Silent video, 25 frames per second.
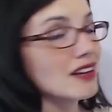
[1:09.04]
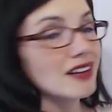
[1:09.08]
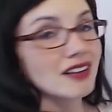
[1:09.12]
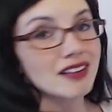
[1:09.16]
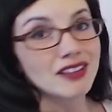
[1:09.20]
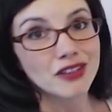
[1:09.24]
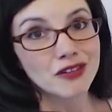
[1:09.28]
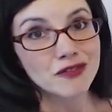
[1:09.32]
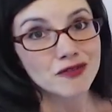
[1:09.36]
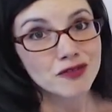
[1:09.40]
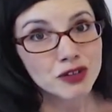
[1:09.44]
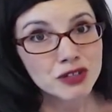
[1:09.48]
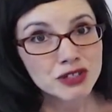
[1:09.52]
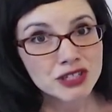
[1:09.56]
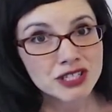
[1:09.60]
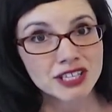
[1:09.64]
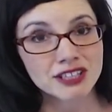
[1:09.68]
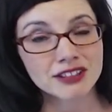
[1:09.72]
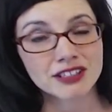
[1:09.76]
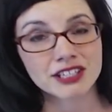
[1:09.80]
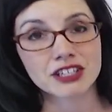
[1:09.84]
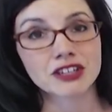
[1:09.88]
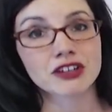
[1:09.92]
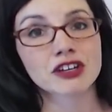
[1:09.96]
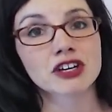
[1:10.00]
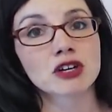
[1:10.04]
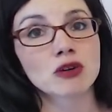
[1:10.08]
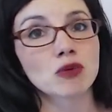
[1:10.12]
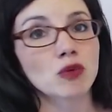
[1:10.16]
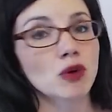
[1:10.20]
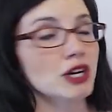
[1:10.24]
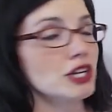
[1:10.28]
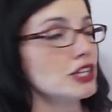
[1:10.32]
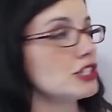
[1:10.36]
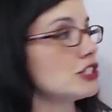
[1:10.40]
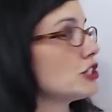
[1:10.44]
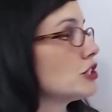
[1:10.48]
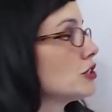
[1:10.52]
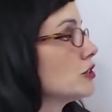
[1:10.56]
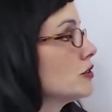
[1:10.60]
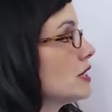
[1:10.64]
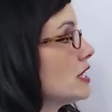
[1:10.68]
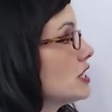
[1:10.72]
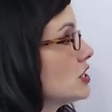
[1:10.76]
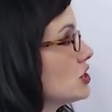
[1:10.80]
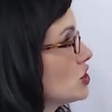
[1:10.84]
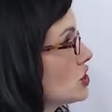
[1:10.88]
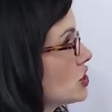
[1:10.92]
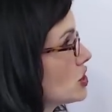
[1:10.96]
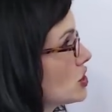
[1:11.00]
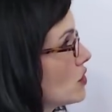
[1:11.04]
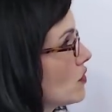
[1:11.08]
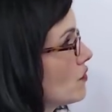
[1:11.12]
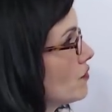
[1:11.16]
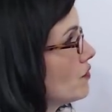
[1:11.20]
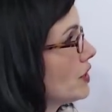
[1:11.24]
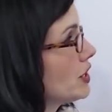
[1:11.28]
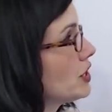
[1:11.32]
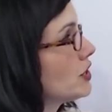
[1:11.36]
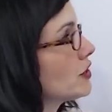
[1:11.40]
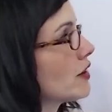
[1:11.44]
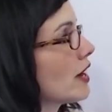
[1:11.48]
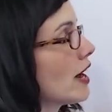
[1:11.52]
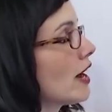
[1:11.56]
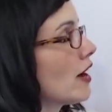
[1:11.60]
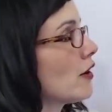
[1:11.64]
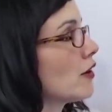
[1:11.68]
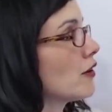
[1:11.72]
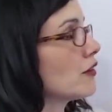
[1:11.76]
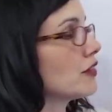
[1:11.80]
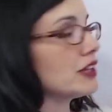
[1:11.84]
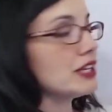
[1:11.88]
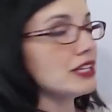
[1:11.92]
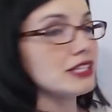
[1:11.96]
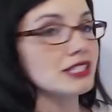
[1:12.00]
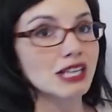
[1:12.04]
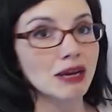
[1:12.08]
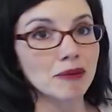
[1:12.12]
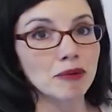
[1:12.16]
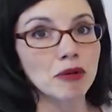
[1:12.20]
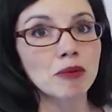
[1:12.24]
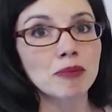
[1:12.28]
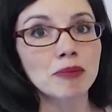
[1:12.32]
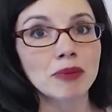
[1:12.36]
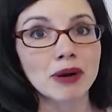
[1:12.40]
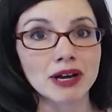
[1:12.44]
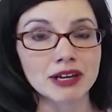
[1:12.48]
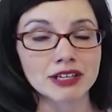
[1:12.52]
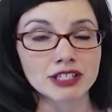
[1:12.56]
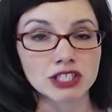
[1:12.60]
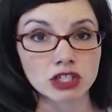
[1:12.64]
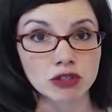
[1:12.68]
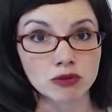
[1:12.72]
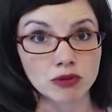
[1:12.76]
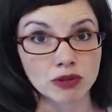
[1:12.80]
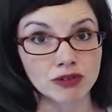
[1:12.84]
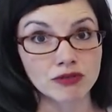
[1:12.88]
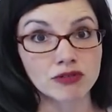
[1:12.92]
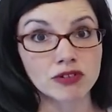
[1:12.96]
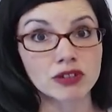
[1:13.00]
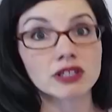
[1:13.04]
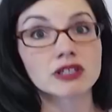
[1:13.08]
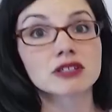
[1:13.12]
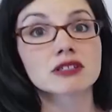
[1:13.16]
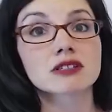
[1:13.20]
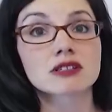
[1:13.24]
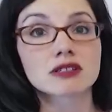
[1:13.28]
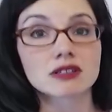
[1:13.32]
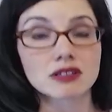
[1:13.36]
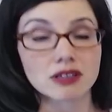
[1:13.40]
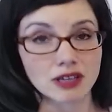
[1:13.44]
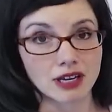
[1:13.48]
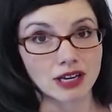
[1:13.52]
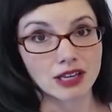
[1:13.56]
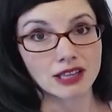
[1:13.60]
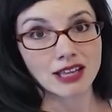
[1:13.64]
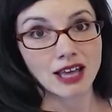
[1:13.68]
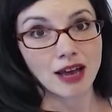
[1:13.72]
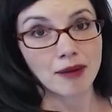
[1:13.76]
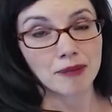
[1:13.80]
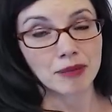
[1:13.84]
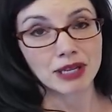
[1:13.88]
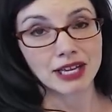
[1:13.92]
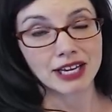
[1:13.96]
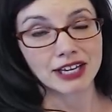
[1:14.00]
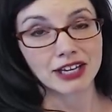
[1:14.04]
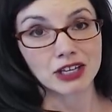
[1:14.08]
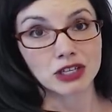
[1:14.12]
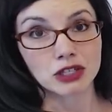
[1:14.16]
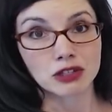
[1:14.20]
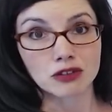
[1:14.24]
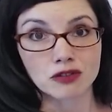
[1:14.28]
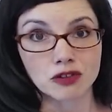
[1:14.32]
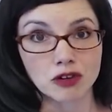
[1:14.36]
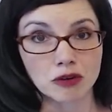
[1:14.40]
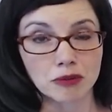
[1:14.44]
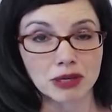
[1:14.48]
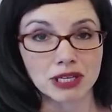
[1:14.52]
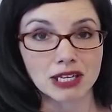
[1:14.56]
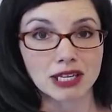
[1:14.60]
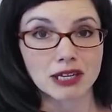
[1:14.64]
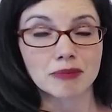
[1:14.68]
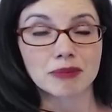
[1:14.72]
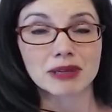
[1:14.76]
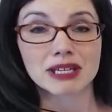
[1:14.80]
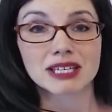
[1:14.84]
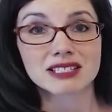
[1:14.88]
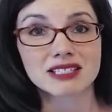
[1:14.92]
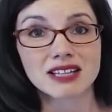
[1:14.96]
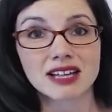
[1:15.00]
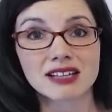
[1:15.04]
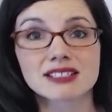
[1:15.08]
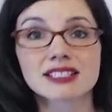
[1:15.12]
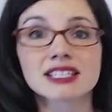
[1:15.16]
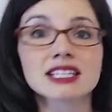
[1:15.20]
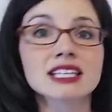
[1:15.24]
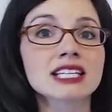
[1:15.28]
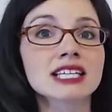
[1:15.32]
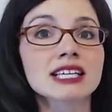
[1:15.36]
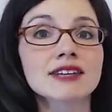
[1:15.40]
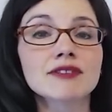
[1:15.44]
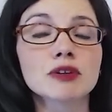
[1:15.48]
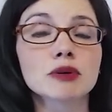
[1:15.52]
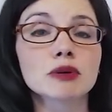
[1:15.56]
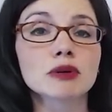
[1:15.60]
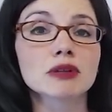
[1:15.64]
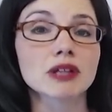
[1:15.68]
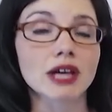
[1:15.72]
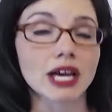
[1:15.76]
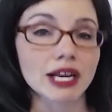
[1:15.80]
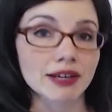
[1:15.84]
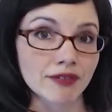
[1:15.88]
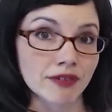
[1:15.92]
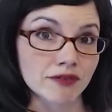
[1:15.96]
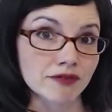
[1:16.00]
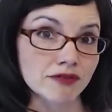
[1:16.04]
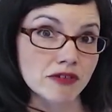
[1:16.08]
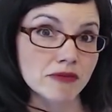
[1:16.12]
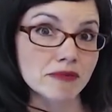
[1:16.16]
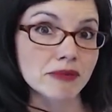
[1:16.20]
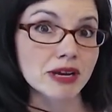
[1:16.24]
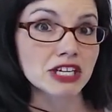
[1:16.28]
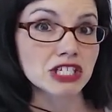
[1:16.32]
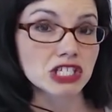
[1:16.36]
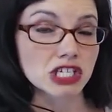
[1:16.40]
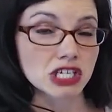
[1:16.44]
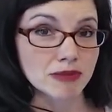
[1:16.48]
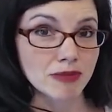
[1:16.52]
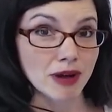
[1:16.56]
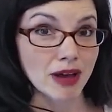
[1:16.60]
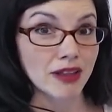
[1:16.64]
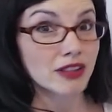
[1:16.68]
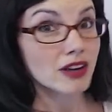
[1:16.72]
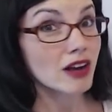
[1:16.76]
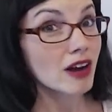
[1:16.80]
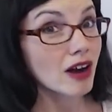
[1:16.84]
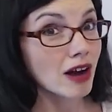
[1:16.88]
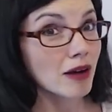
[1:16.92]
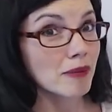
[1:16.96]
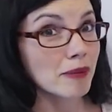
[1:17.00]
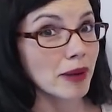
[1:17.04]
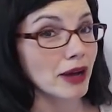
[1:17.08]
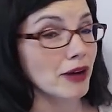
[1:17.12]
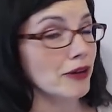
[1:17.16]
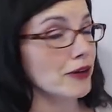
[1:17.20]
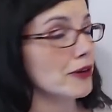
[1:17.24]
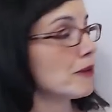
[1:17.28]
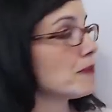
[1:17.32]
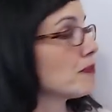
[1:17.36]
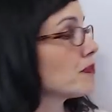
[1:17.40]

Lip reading: the first thing that you're going to want to do is just figure out the double bond equivalence in that molecular formula, because that's going to give you a lot of information about the compound.